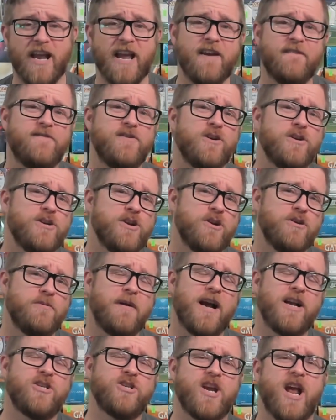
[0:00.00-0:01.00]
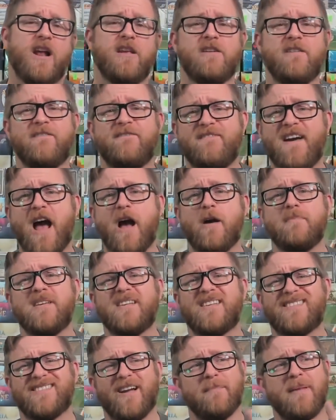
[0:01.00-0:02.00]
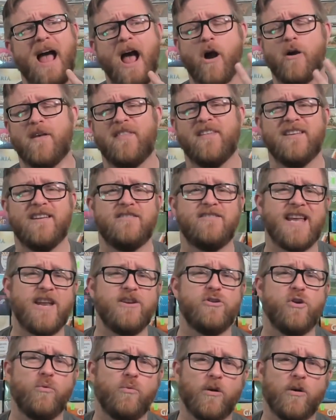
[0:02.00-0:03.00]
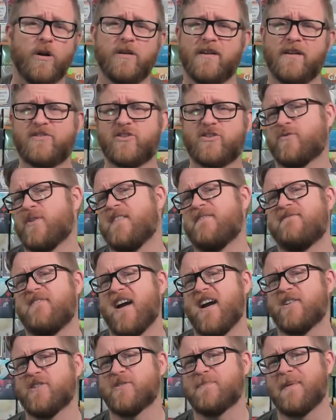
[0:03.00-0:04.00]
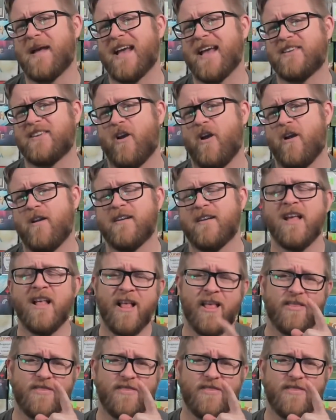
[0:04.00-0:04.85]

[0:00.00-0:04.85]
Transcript: If you're new to my channel you found me somehow in the Nintendo world of Street Fighter's backyard,